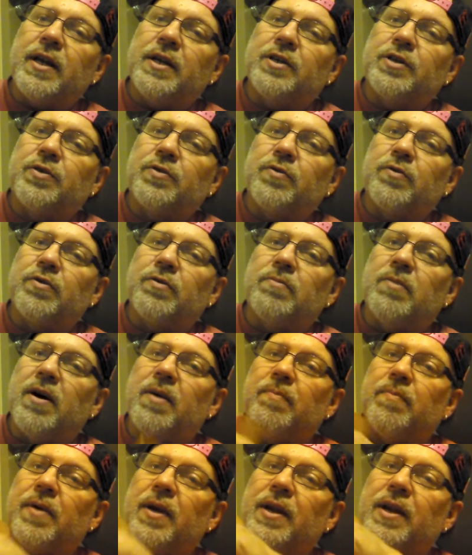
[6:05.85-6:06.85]
and screw them
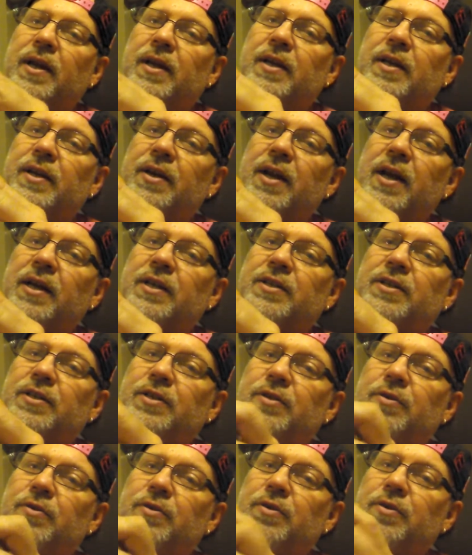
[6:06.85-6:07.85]
up, and it connects
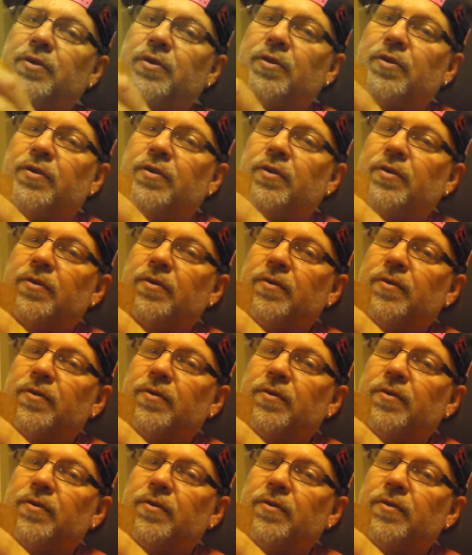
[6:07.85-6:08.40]
to your